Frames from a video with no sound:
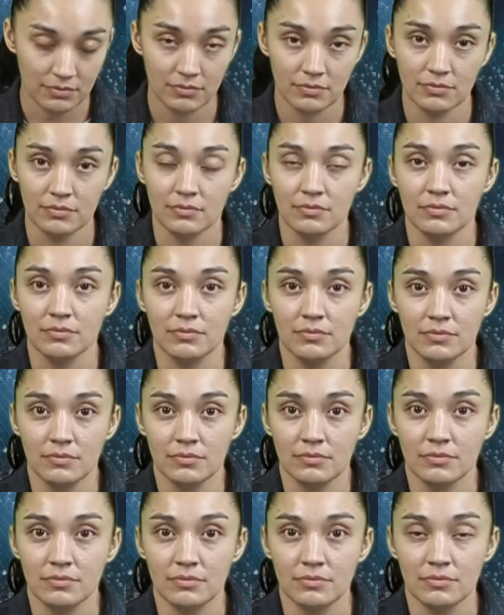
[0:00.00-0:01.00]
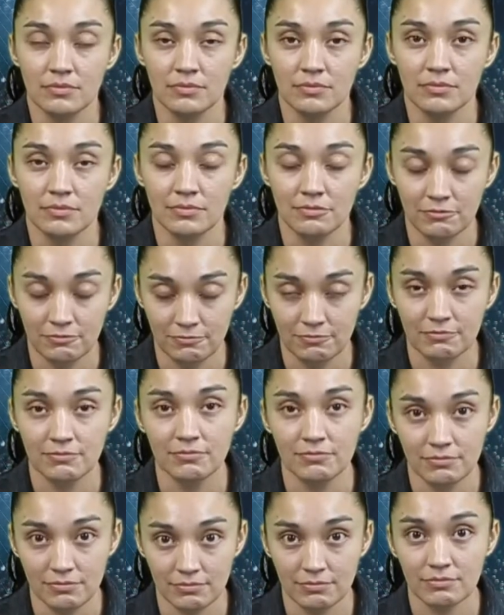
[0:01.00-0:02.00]

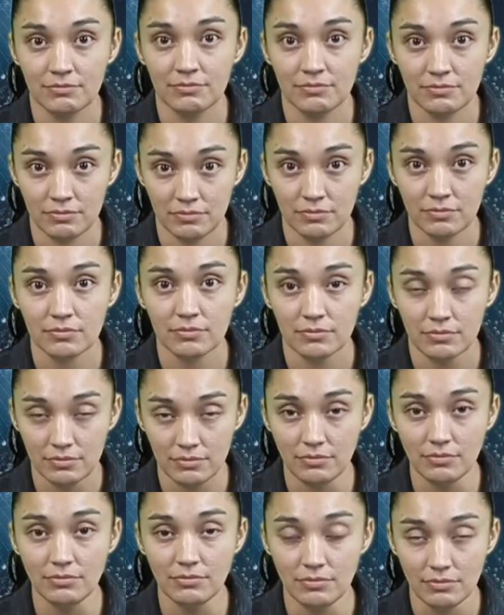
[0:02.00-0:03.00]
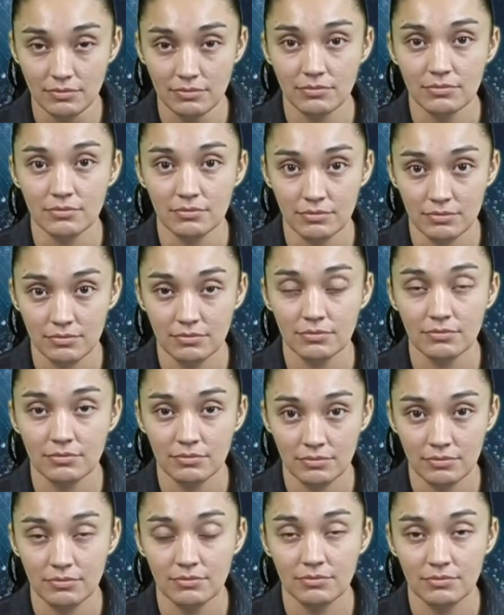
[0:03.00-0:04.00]

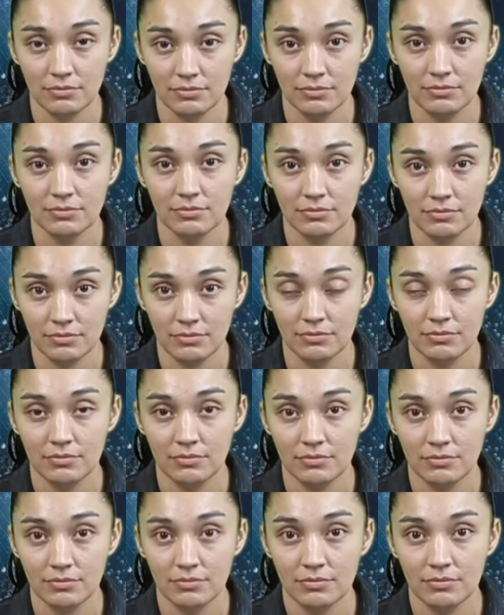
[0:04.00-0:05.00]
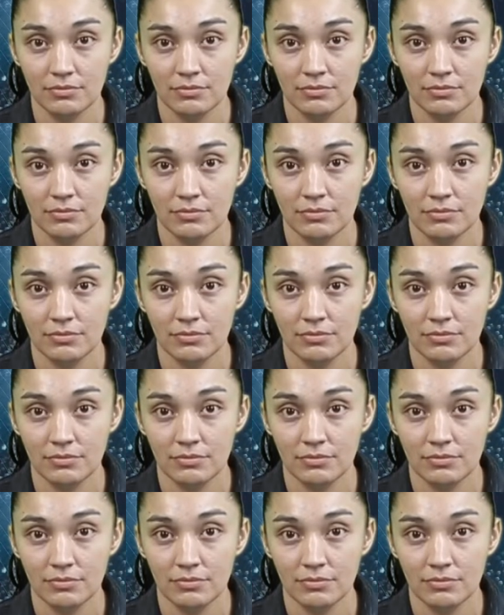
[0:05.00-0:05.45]
(not speaking)